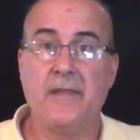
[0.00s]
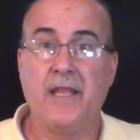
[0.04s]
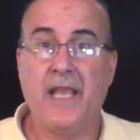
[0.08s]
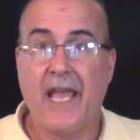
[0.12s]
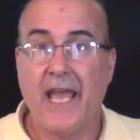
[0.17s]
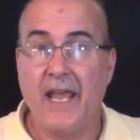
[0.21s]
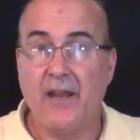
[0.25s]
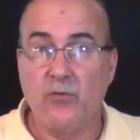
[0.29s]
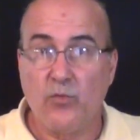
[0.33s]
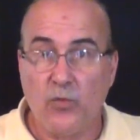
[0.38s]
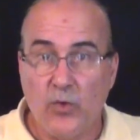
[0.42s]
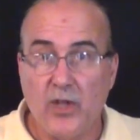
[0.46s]

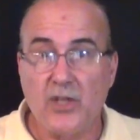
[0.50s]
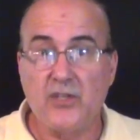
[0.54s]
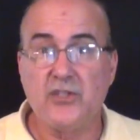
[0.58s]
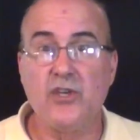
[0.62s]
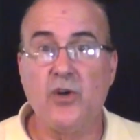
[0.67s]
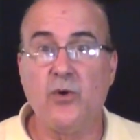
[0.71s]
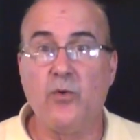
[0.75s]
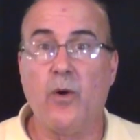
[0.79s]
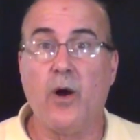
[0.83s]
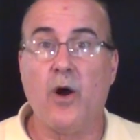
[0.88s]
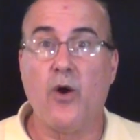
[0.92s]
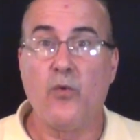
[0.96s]
and we'll do
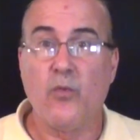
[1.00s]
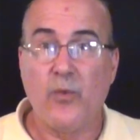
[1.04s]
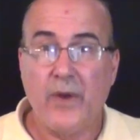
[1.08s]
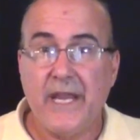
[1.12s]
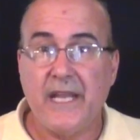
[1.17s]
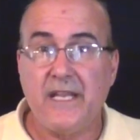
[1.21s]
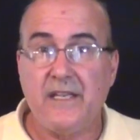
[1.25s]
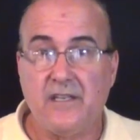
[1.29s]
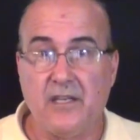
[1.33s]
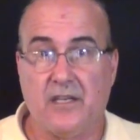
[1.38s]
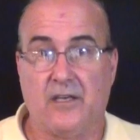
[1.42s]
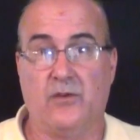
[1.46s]
what
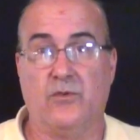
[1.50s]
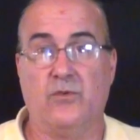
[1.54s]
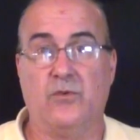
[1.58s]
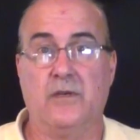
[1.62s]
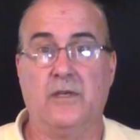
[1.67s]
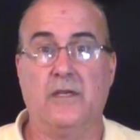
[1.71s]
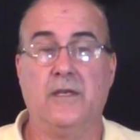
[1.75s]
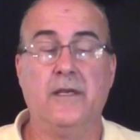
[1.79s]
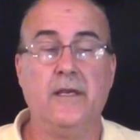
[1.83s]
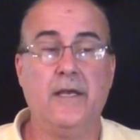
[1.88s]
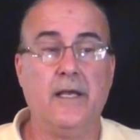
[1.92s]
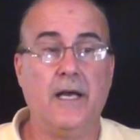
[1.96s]
we do.
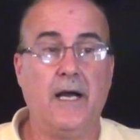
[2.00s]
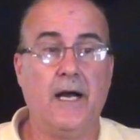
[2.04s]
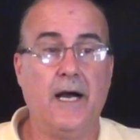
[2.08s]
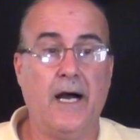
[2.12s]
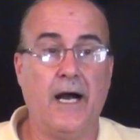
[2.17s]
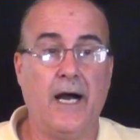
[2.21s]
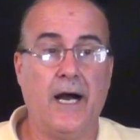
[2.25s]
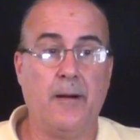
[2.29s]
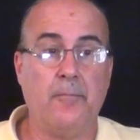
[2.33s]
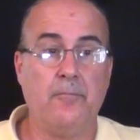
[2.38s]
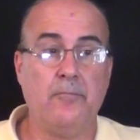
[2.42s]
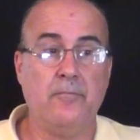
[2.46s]

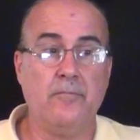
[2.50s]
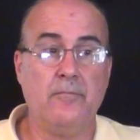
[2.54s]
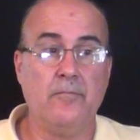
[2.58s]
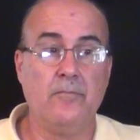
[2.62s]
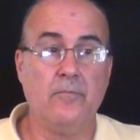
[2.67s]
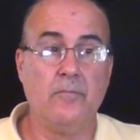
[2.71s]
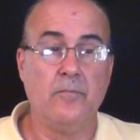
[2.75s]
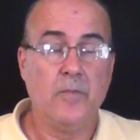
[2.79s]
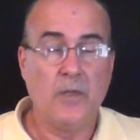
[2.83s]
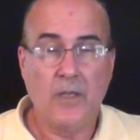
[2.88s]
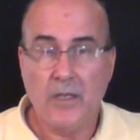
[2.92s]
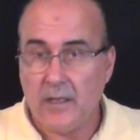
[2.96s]

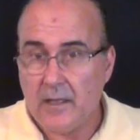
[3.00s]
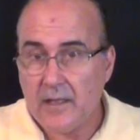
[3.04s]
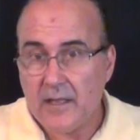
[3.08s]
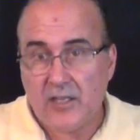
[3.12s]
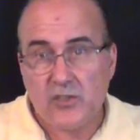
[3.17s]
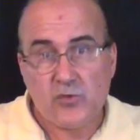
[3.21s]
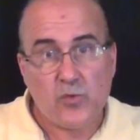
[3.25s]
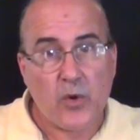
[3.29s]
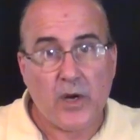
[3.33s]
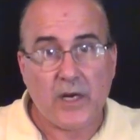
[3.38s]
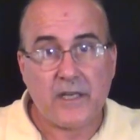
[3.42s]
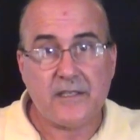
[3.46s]

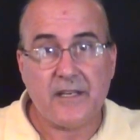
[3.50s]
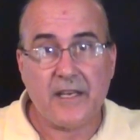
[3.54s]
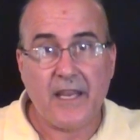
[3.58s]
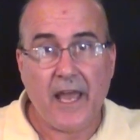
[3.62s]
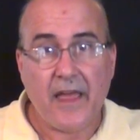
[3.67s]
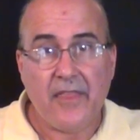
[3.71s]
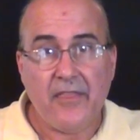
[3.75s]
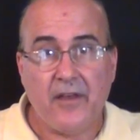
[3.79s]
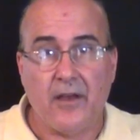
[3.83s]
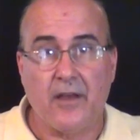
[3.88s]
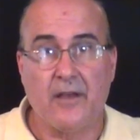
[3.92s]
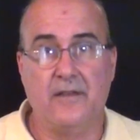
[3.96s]
Let's work
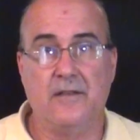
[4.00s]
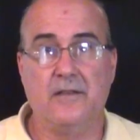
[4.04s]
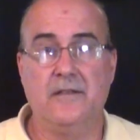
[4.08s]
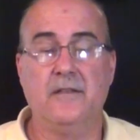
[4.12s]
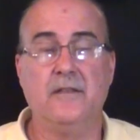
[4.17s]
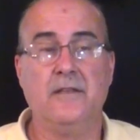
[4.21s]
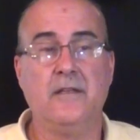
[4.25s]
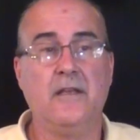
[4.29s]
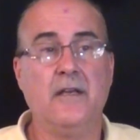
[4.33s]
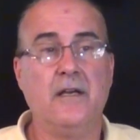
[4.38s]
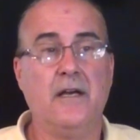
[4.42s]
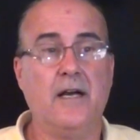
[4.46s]
together.
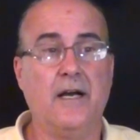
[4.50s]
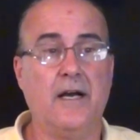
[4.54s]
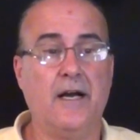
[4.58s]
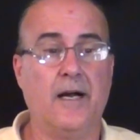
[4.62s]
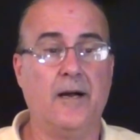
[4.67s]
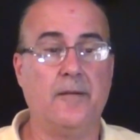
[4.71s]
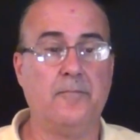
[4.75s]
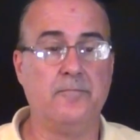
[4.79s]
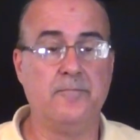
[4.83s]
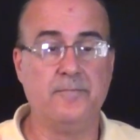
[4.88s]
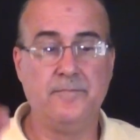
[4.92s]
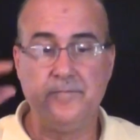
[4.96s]

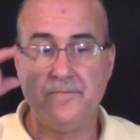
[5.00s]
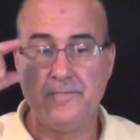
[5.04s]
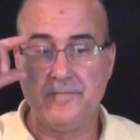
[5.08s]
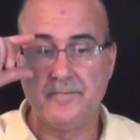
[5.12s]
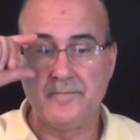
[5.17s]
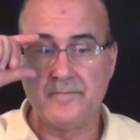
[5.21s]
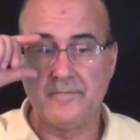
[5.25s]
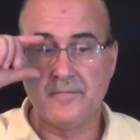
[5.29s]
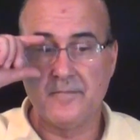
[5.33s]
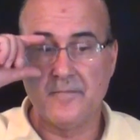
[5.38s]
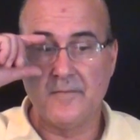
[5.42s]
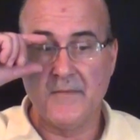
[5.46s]

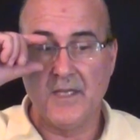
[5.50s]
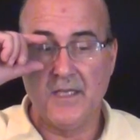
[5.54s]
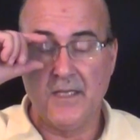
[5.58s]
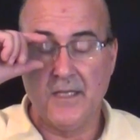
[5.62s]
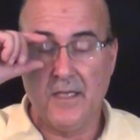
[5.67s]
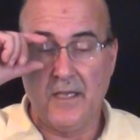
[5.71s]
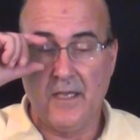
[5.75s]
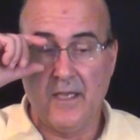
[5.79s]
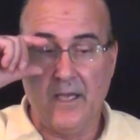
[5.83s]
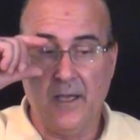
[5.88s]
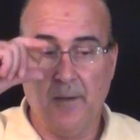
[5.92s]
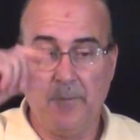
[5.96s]

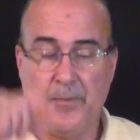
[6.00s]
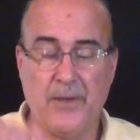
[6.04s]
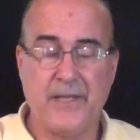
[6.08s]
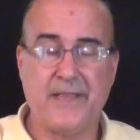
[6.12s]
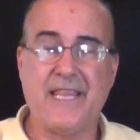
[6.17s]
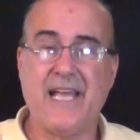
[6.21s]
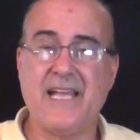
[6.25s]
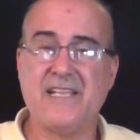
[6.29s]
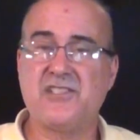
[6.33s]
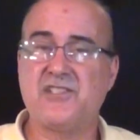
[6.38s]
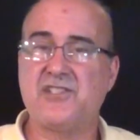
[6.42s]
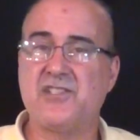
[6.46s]
But
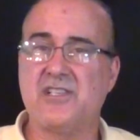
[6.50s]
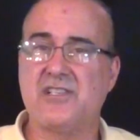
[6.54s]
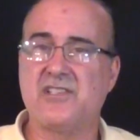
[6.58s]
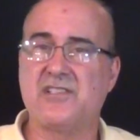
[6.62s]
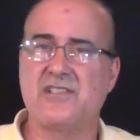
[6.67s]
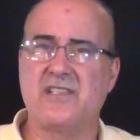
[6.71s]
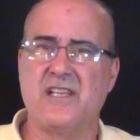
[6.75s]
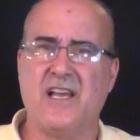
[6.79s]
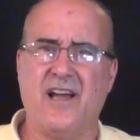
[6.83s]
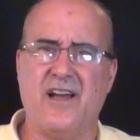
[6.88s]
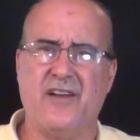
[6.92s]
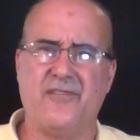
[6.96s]
that's just